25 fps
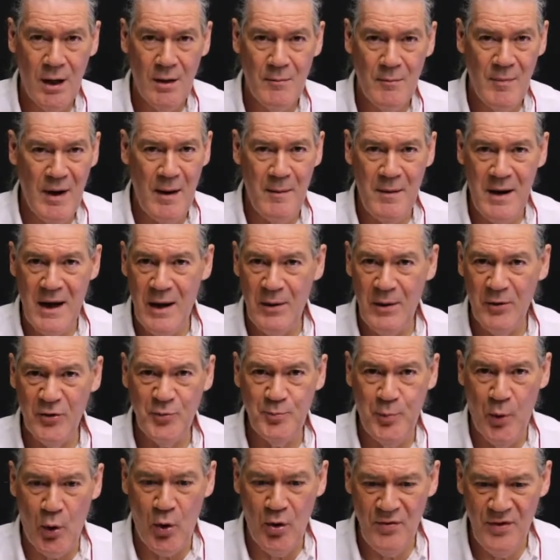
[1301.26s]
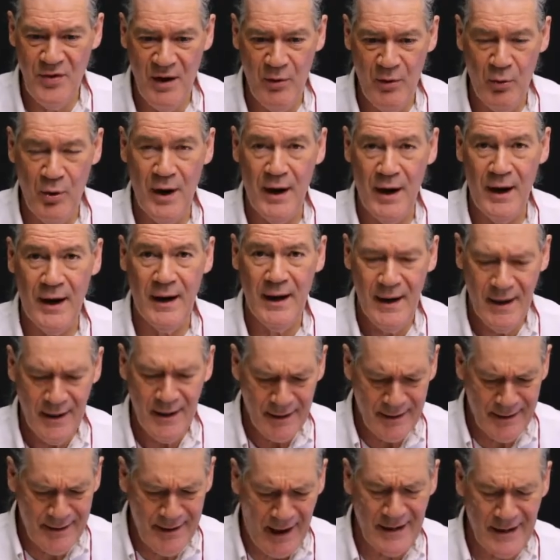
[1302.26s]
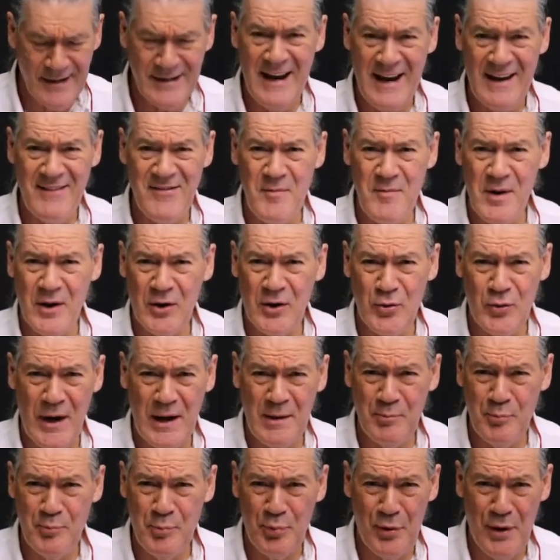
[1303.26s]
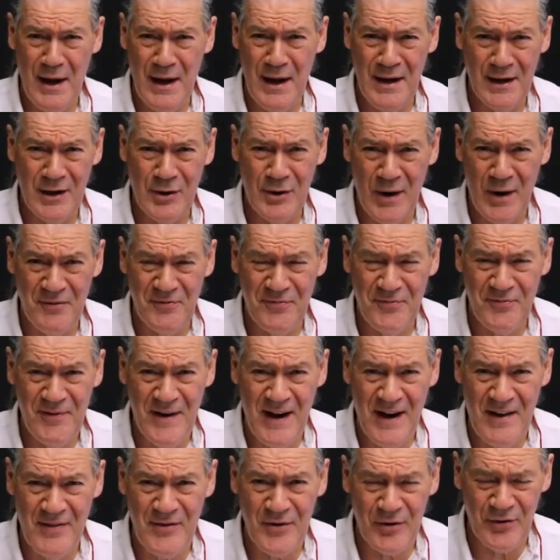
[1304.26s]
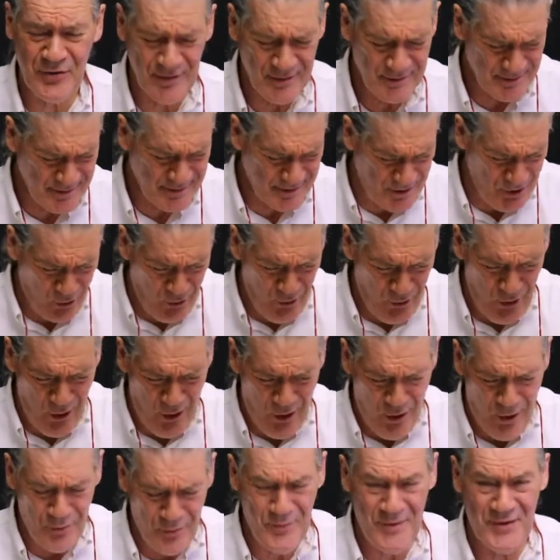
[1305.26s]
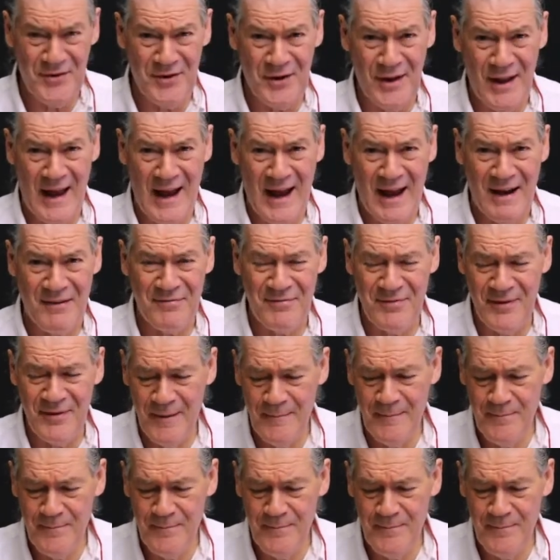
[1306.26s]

Maybe he was born that way. God gave him a great brain and great feathers. Go on with life.